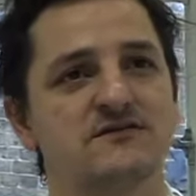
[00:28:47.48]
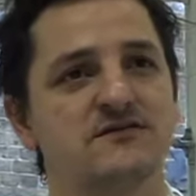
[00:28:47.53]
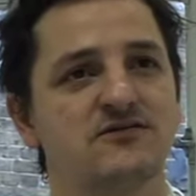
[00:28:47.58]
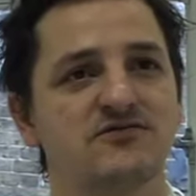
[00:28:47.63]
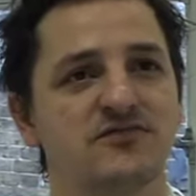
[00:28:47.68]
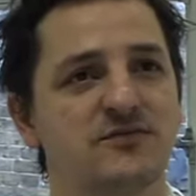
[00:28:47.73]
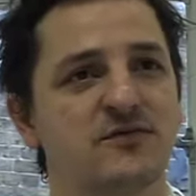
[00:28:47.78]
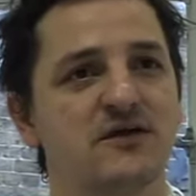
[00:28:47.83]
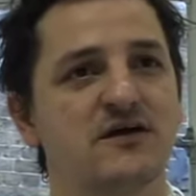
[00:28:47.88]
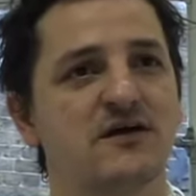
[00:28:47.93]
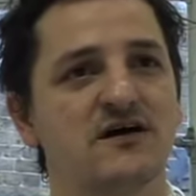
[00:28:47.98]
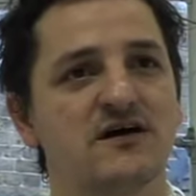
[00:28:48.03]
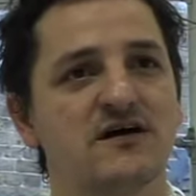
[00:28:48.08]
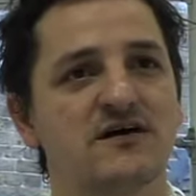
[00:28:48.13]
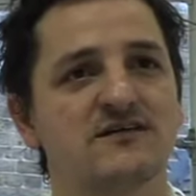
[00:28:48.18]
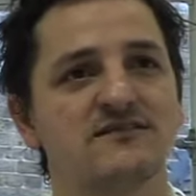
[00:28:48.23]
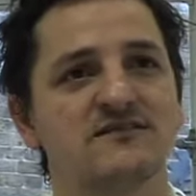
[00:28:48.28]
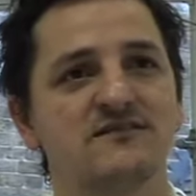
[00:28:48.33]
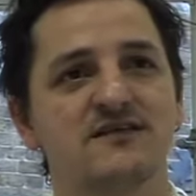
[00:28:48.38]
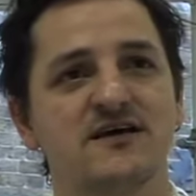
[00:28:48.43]

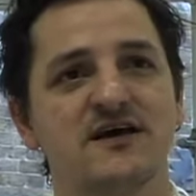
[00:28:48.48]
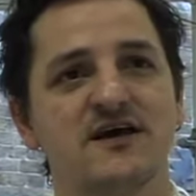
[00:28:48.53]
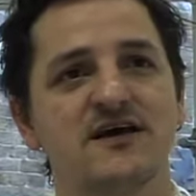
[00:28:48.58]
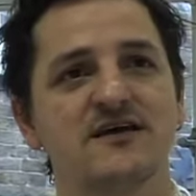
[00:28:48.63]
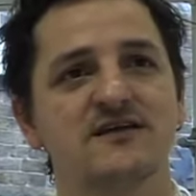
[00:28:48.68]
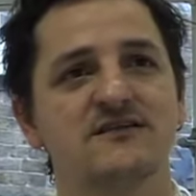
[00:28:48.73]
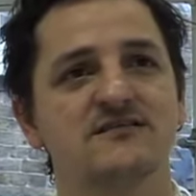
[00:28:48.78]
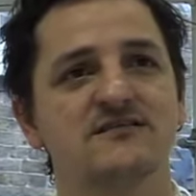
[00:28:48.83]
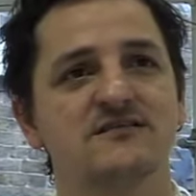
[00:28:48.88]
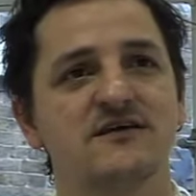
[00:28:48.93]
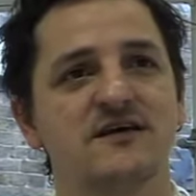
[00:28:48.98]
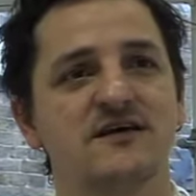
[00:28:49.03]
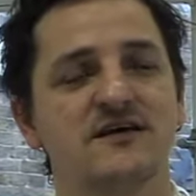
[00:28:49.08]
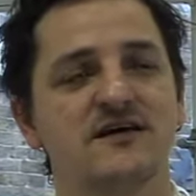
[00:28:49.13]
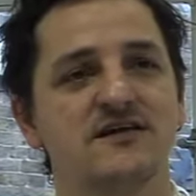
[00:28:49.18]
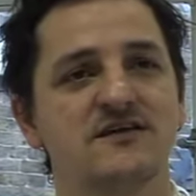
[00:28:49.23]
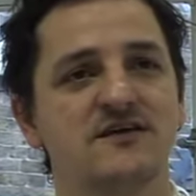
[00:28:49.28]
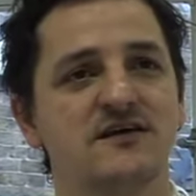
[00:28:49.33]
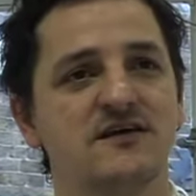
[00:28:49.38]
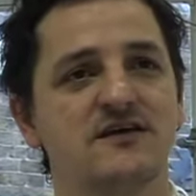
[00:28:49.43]
criminalised and
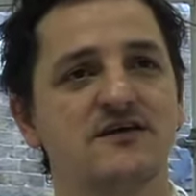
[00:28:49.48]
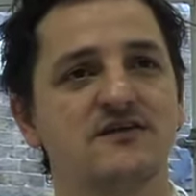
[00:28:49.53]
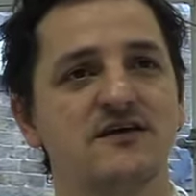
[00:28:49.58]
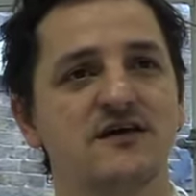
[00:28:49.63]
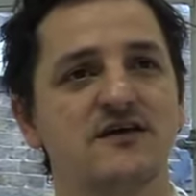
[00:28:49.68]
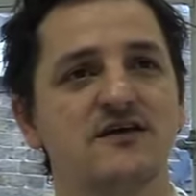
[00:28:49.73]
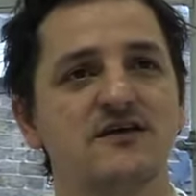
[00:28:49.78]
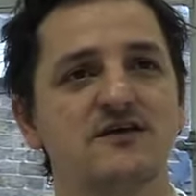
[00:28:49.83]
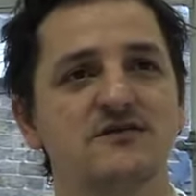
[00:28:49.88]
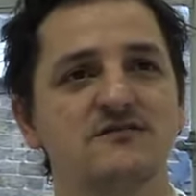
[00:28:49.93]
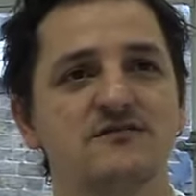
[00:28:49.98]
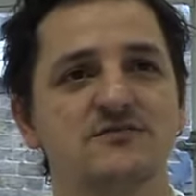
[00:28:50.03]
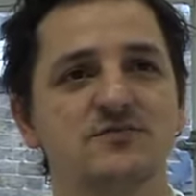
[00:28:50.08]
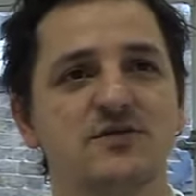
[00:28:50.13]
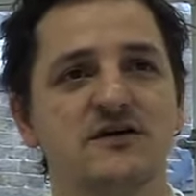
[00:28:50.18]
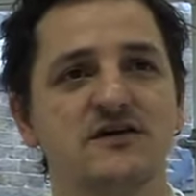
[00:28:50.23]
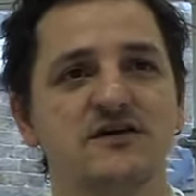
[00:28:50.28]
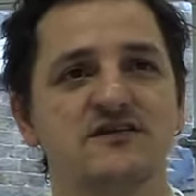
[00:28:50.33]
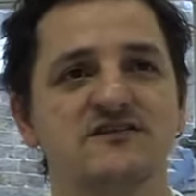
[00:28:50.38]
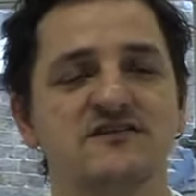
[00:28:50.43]
their users
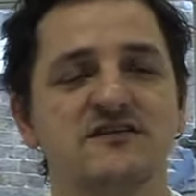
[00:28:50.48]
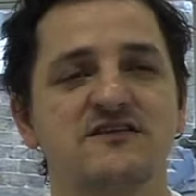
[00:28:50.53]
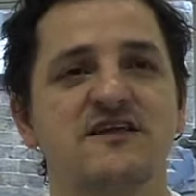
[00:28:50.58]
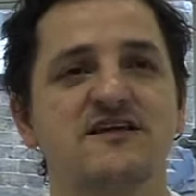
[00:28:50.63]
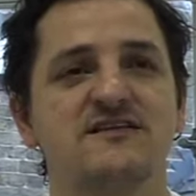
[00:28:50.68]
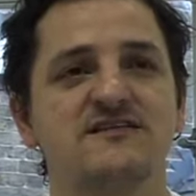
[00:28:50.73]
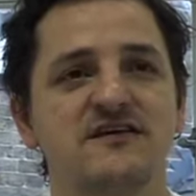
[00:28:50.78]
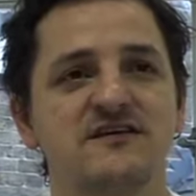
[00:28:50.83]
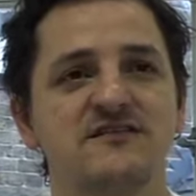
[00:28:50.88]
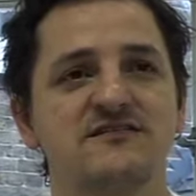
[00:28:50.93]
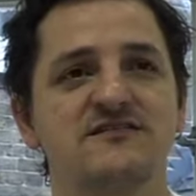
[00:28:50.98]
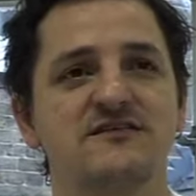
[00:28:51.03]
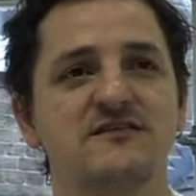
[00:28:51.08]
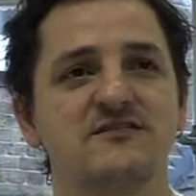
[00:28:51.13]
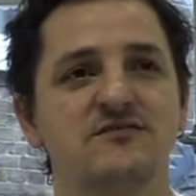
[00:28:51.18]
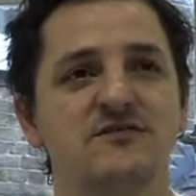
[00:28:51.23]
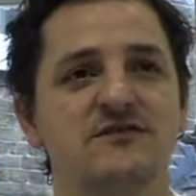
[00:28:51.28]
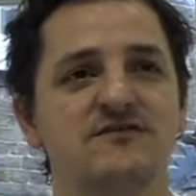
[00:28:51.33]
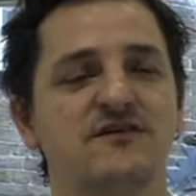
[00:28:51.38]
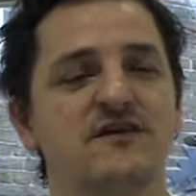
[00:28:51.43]
punished? And there does seem
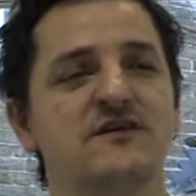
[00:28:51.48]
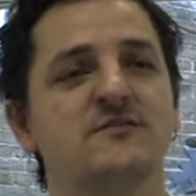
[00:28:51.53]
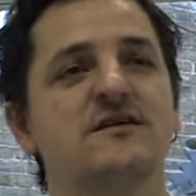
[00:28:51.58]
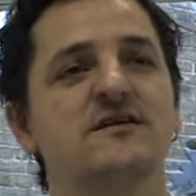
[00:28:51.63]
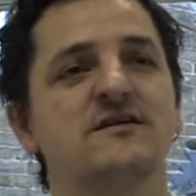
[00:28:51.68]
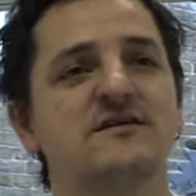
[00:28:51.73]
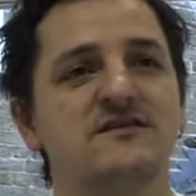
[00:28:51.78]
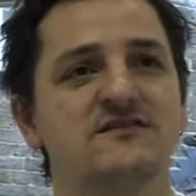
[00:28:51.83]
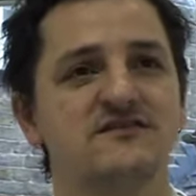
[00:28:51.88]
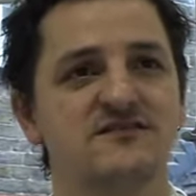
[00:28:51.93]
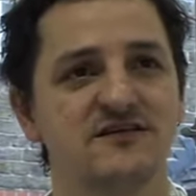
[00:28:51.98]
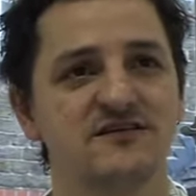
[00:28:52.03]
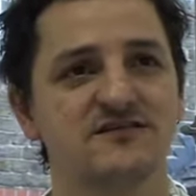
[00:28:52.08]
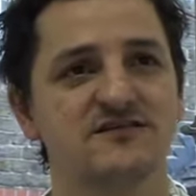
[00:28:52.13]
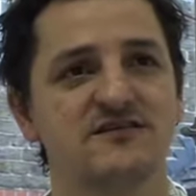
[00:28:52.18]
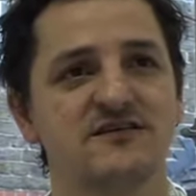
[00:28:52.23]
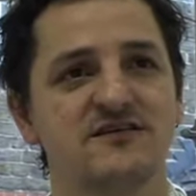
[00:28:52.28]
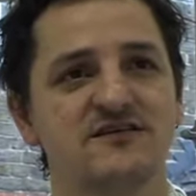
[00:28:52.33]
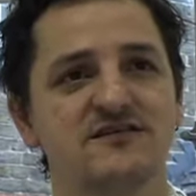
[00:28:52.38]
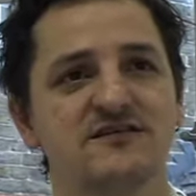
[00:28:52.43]
to be a fundamental
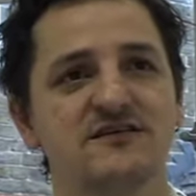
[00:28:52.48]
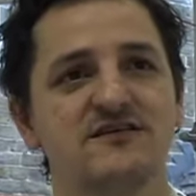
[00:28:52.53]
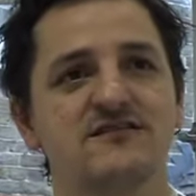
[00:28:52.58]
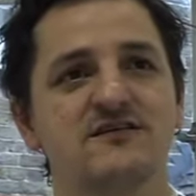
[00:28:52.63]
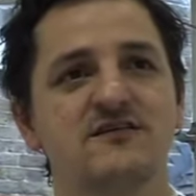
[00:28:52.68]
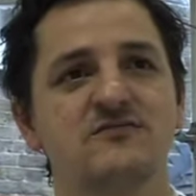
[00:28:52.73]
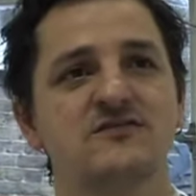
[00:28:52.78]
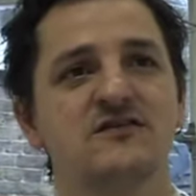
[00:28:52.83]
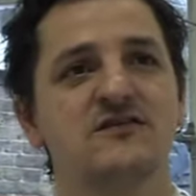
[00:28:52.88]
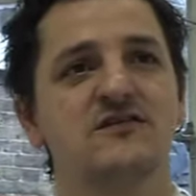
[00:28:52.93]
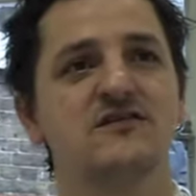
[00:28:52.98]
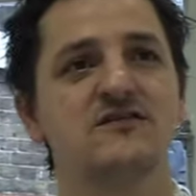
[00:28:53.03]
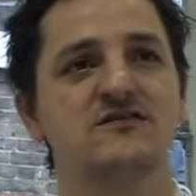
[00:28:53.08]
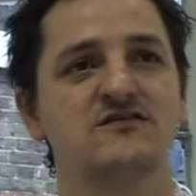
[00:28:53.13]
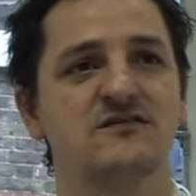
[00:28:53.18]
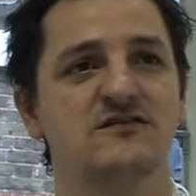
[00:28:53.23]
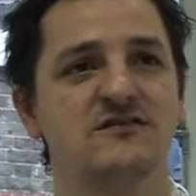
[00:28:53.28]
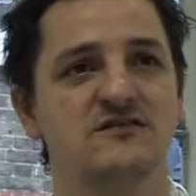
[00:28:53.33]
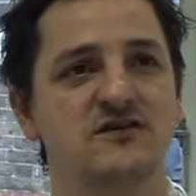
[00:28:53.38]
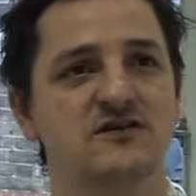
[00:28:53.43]
injustice. It seems that the
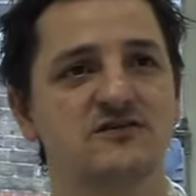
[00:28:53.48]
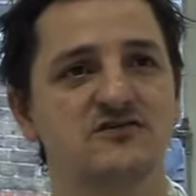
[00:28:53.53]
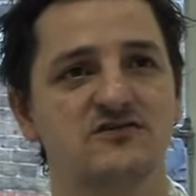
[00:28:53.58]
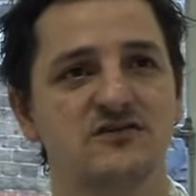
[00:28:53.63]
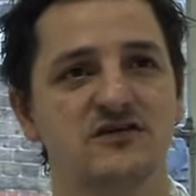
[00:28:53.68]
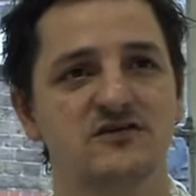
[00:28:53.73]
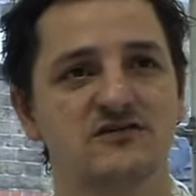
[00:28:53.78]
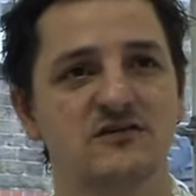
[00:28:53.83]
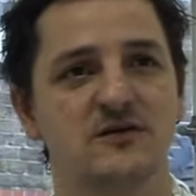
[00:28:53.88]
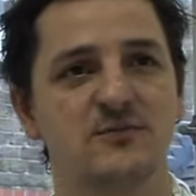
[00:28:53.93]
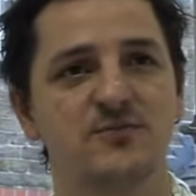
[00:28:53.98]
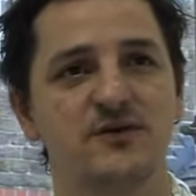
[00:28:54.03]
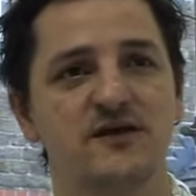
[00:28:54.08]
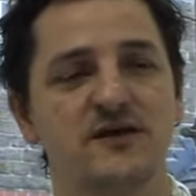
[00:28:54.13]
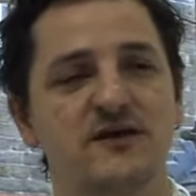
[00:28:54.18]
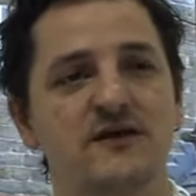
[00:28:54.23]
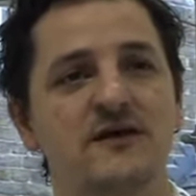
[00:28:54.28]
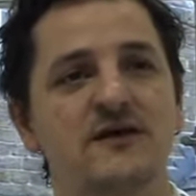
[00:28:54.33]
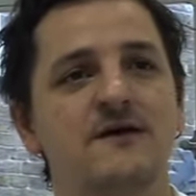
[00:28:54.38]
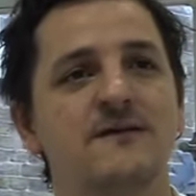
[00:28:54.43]
users of those drugs are
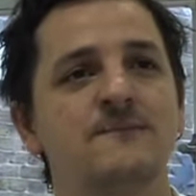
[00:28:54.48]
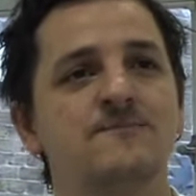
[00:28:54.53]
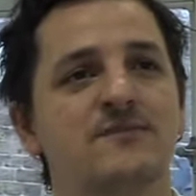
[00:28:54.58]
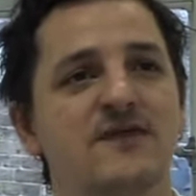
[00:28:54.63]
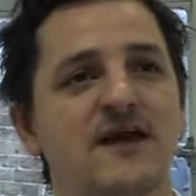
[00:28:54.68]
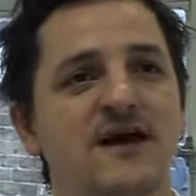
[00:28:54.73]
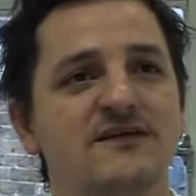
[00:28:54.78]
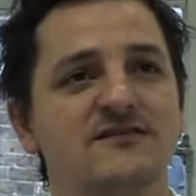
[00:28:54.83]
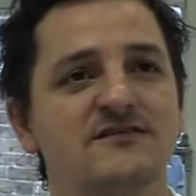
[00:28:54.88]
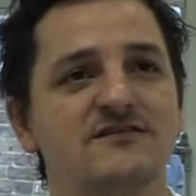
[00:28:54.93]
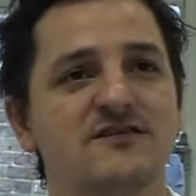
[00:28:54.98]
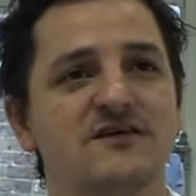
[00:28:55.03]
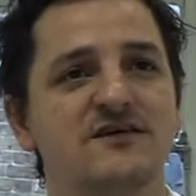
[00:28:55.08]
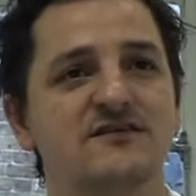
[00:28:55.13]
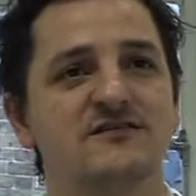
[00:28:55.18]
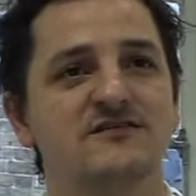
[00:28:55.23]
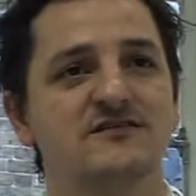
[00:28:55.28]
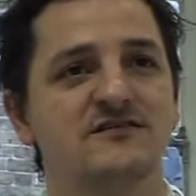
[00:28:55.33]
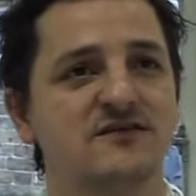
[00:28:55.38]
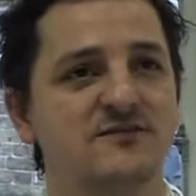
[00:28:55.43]
being actively
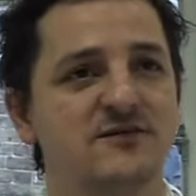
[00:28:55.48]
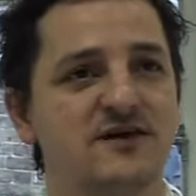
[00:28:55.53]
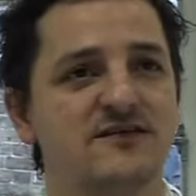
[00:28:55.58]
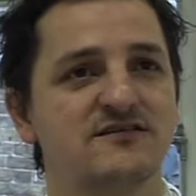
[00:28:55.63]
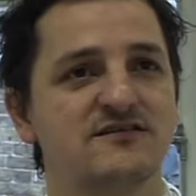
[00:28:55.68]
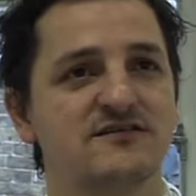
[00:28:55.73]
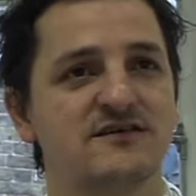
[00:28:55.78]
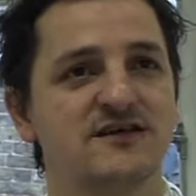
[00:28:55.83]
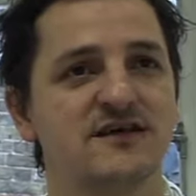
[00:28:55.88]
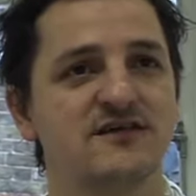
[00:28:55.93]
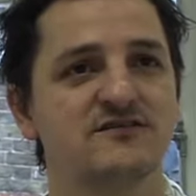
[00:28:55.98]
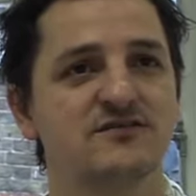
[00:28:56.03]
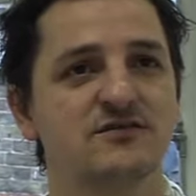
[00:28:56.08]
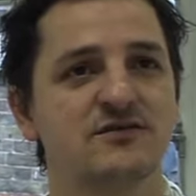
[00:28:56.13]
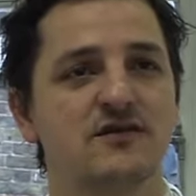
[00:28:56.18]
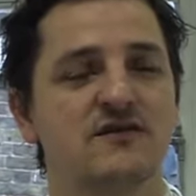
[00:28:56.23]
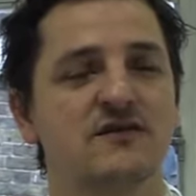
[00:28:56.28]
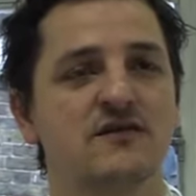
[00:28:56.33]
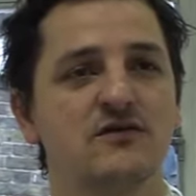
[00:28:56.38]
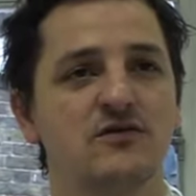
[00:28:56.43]
discriminated against
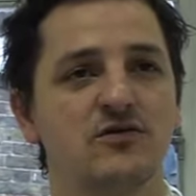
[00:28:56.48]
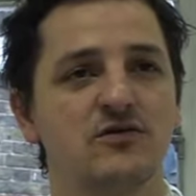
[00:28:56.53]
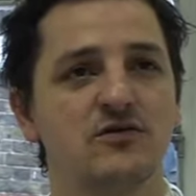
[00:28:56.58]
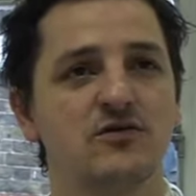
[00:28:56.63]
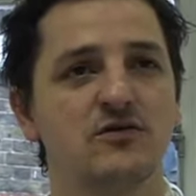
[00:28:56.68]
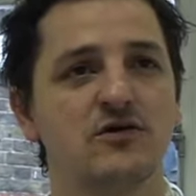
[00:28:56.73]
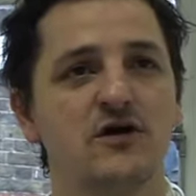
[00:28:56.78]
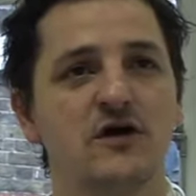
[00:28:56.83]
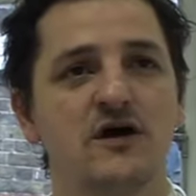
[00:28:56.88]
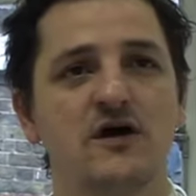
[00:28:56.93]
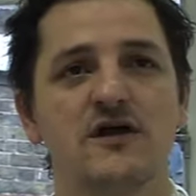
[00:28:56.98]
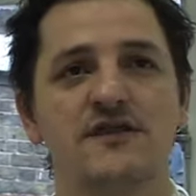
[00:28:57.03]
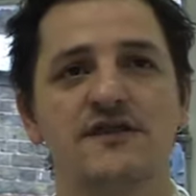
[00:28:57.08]
within the law.